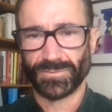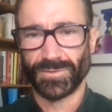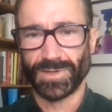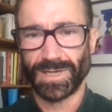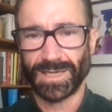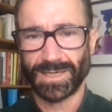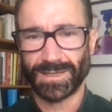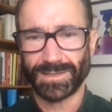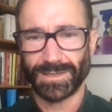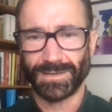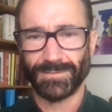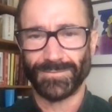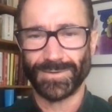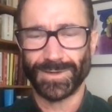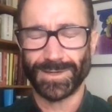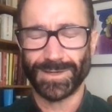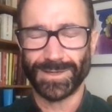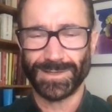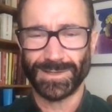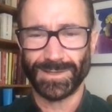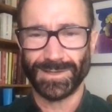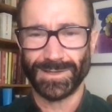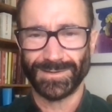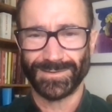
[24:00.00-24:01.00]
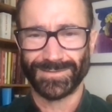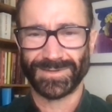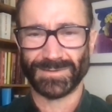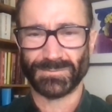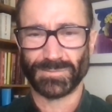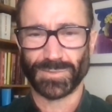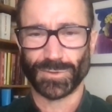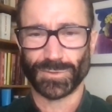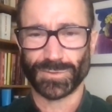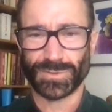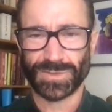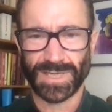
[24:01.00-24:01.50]
drink a very
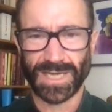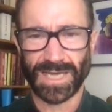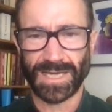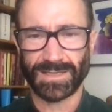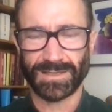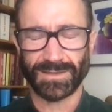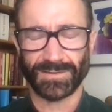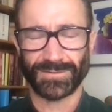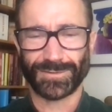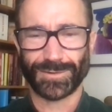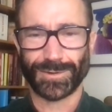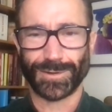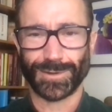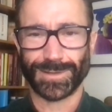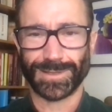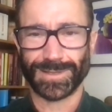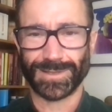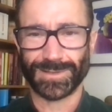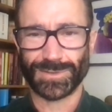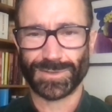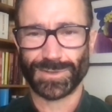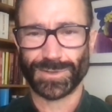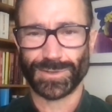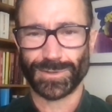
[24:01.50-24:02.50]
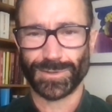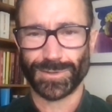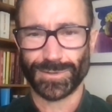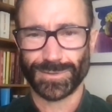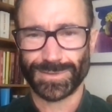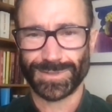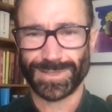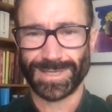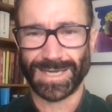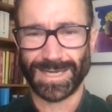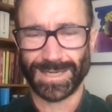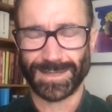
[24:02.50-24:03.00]
simple shake. It's called an Ensure
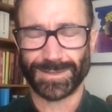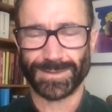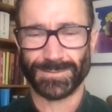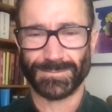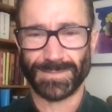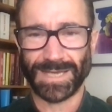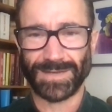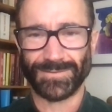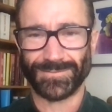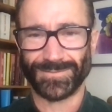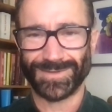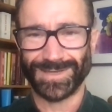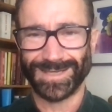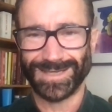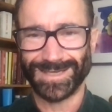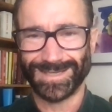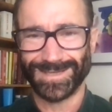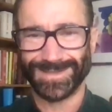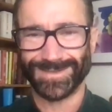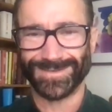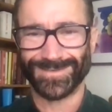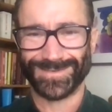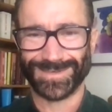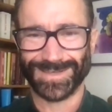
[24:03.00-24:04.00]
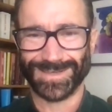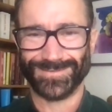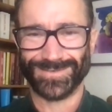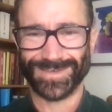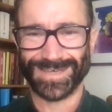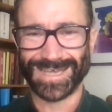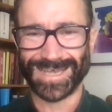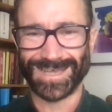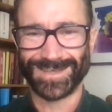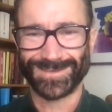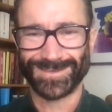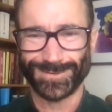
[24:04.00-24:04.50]
shake. You may have seen it in C
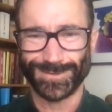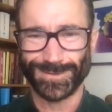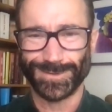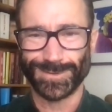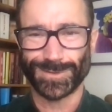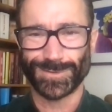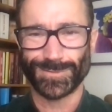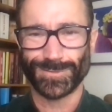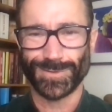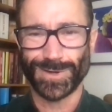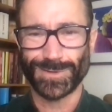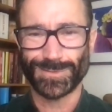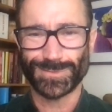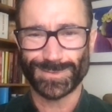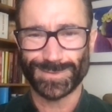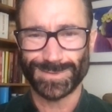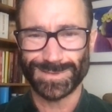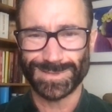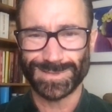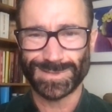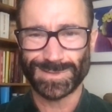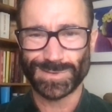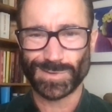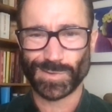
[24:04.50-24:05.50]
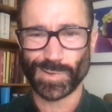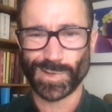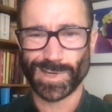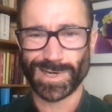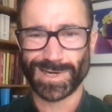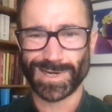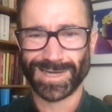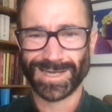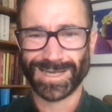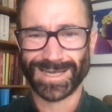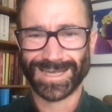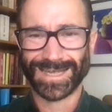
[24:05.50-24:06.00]
V S or your grocery
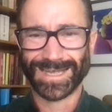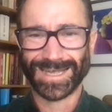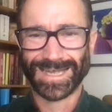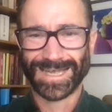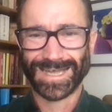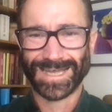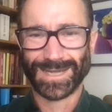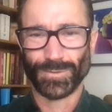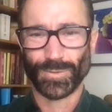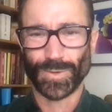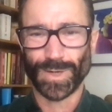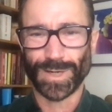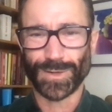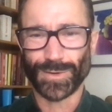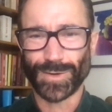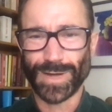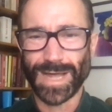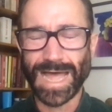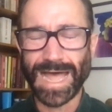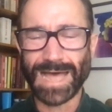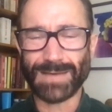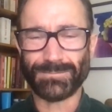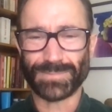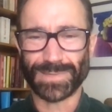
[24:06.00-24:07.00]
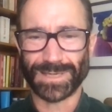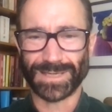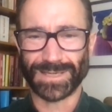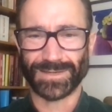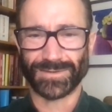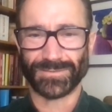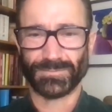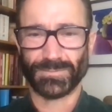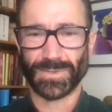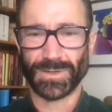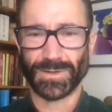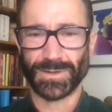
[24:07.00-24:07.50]
store. And what will happen
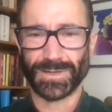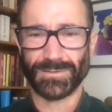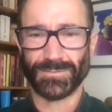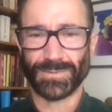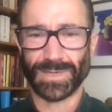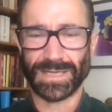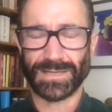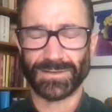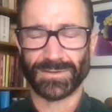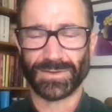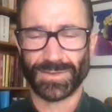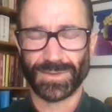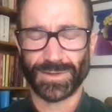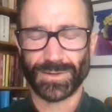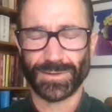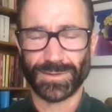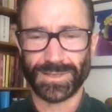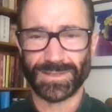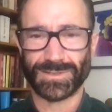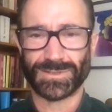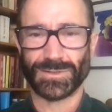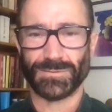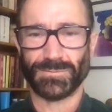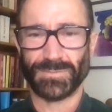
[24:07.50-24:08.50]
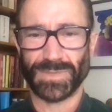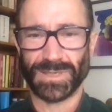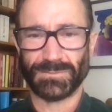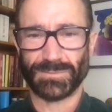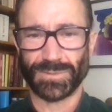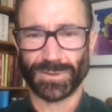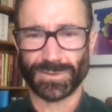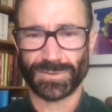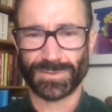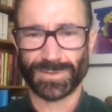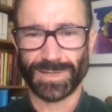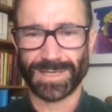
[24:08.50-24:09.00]
is we had thirty-two
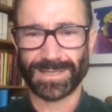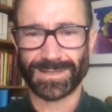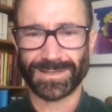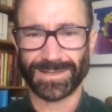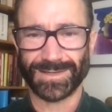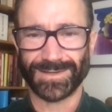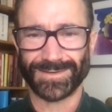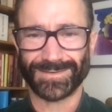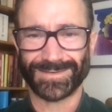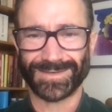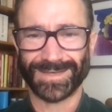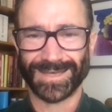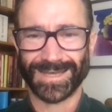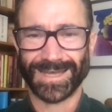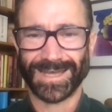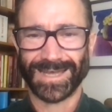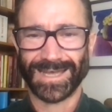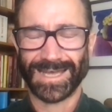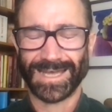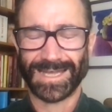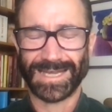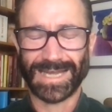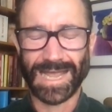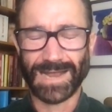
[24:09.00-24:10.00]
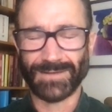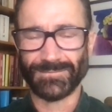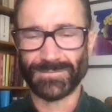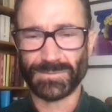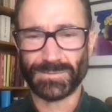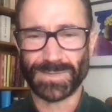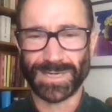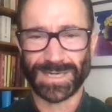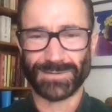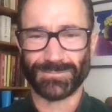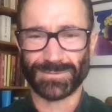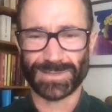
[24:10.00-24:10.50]
people drink this. And
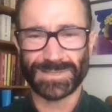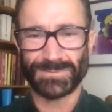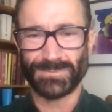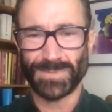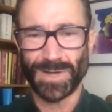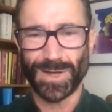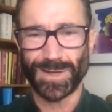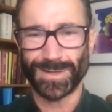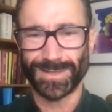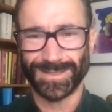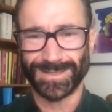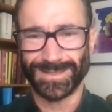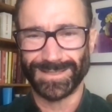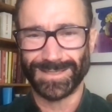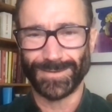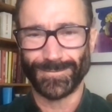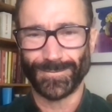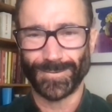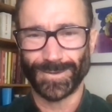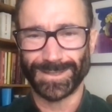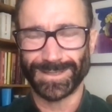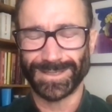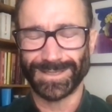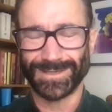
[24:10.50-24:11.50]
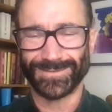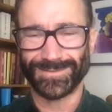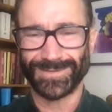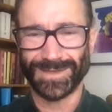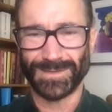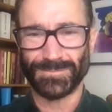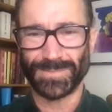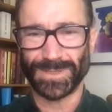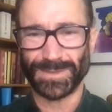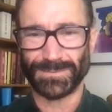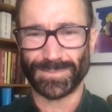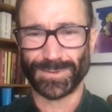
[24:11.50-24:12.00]
everybody responded differently.
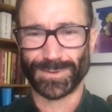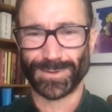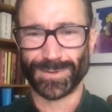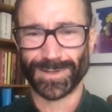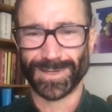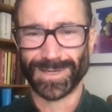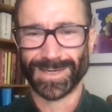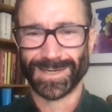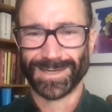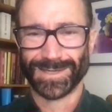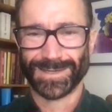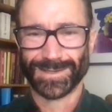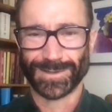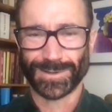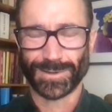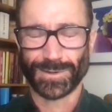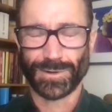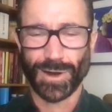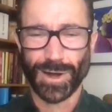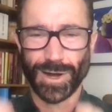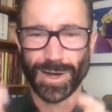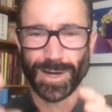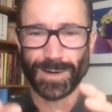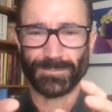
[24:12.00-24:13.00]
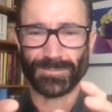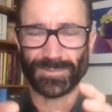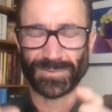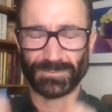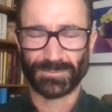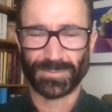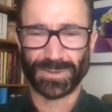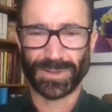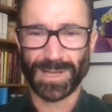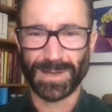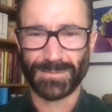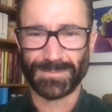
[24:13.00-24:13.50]
Some people, their carbs
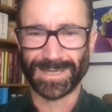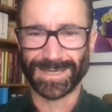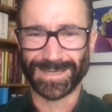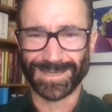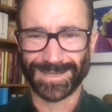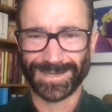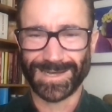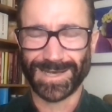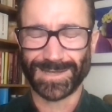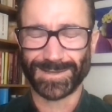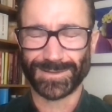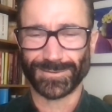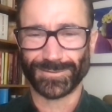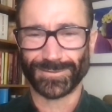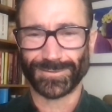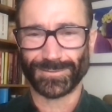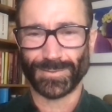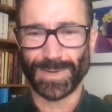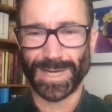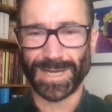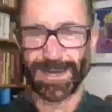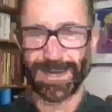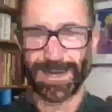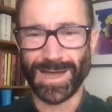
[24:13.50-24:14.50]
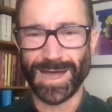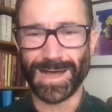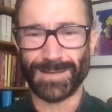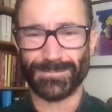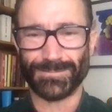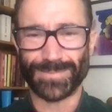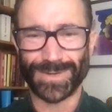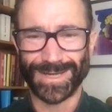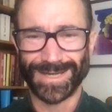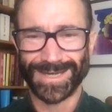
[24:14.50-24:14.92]
plummeted. Others went up.